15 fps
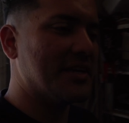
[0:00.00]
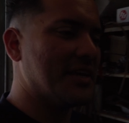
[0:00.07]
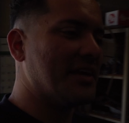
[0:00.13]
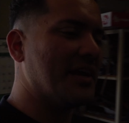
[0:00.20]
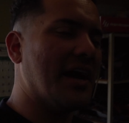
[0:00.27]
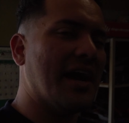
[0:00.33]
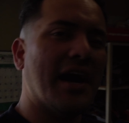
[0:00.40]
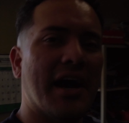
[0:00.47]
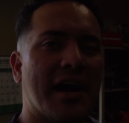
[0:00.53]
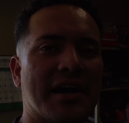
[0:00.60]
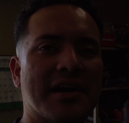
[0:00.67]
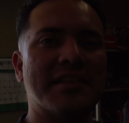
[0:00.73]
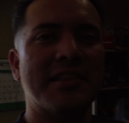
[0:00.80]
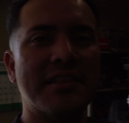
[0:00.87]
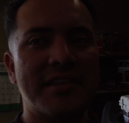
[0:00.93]

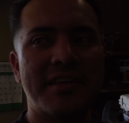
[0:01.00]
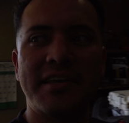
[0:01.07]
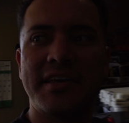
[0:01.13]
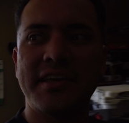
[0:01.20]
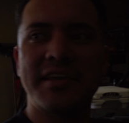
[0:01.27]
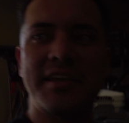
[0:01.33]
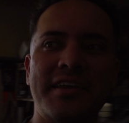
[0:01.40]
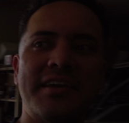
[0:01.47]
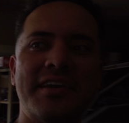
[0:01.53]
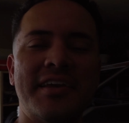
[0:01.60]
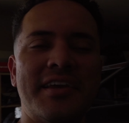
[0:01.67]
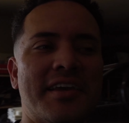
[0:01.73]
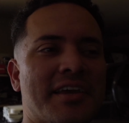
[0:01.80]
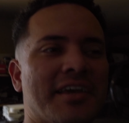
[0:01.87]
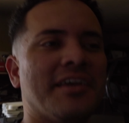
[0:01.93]
Golly.
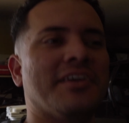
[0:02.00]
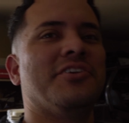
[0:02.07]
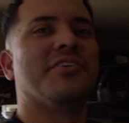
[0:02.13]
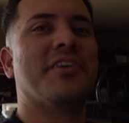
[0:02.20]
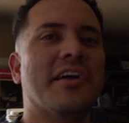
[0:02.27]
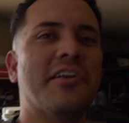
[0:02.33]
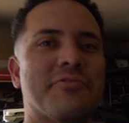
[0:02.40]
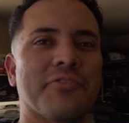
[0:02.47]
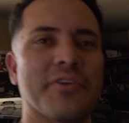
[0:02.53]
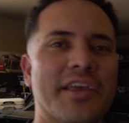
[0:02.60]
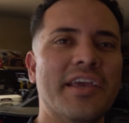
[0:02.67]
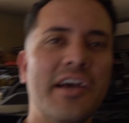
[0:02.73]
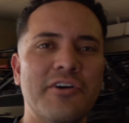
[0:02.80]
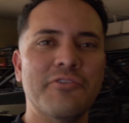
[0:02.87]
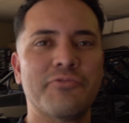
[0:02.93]
You kind of
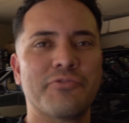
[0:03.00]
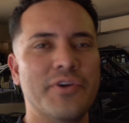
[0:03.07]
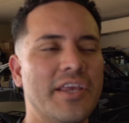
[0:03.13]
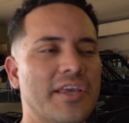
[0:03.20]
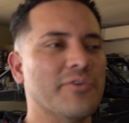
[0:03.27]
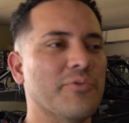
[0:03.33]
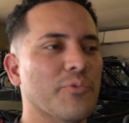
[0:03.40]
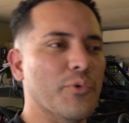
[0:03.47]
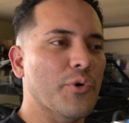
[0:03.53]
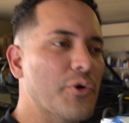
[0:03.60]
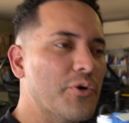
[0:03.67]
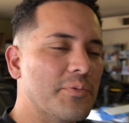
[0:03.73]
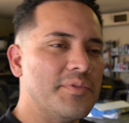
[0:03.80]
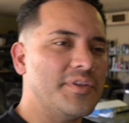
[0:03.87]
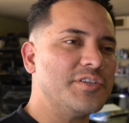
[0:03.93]
forget how freaking
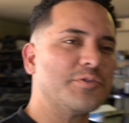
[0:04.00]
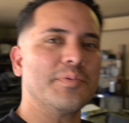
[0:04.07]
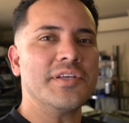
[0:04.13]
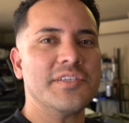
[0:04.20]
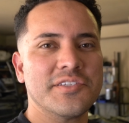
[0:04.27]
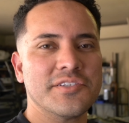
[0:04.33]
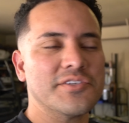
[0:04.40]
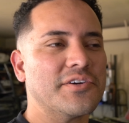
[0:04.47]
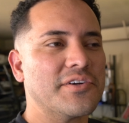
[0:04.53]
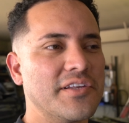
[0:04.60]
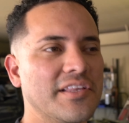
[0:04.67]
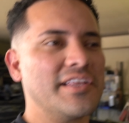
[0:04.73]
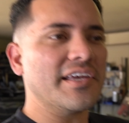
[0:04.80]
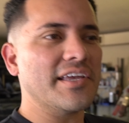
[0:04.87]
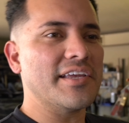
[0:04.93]
warm these places are.
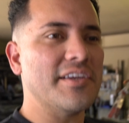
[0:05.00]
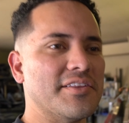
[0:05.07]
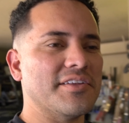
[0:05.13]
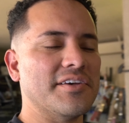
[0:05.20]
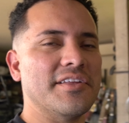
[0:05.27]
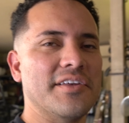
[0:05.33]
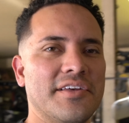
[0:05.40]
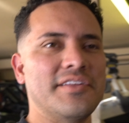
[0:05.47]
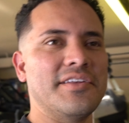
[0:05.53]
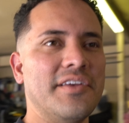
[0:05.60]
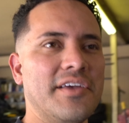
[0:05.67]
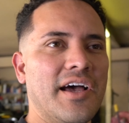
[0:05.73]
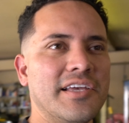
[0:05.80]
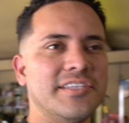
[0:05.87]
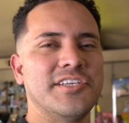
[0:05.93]
Like the
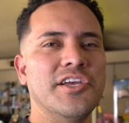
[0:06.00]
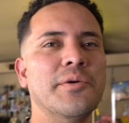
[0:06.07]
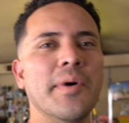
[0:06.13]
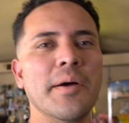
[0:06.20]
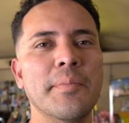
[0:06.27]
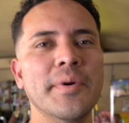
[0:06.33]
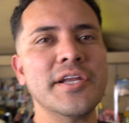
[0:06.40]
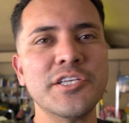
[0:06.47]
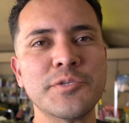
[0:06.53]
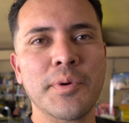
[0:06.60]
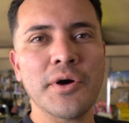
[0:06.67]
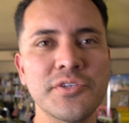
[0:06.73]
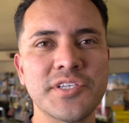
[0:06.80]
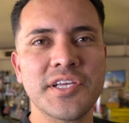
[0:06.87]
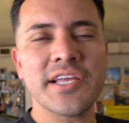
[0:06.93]
I see all my buddies
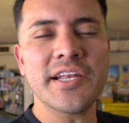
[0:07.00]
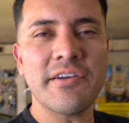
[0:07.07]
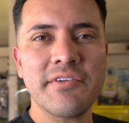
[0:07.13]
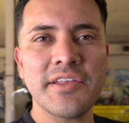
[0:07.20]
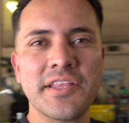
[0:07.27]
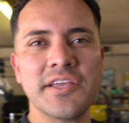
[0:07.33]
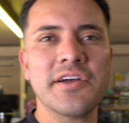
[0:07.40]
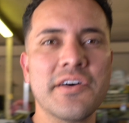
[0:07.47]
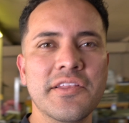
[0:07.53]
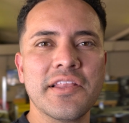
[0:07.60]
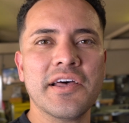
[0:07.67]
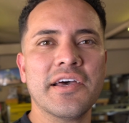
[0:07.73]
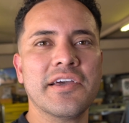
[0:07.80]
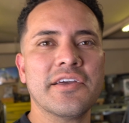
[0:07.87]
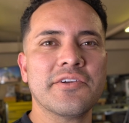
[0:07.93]
posting and everything
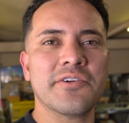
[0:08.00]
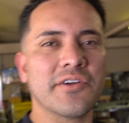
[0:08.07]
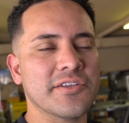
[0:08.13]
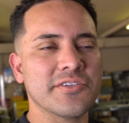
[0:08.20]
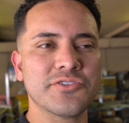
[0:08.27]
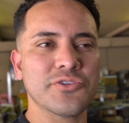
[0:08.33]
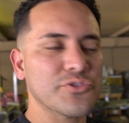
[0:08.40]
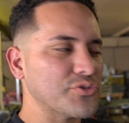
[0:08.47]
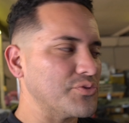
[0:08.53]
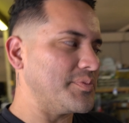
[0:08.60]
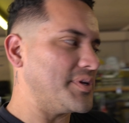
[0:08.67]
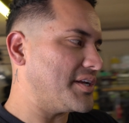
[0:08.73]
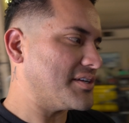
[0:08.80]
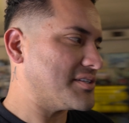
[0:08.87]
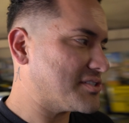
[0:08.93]
online or on social
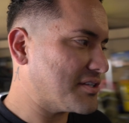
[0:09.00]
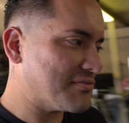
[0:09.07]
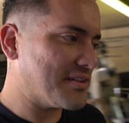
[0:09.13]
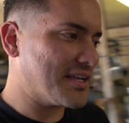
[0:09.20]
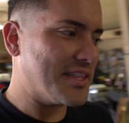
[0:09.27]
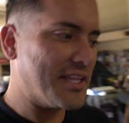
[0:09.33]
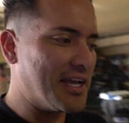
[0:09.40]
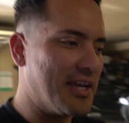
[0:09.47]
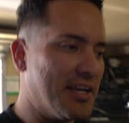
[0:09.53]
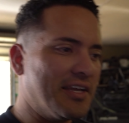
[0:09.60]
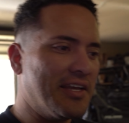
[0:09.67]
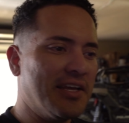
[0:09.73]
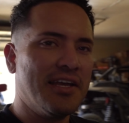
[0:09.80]
media and stuff like that.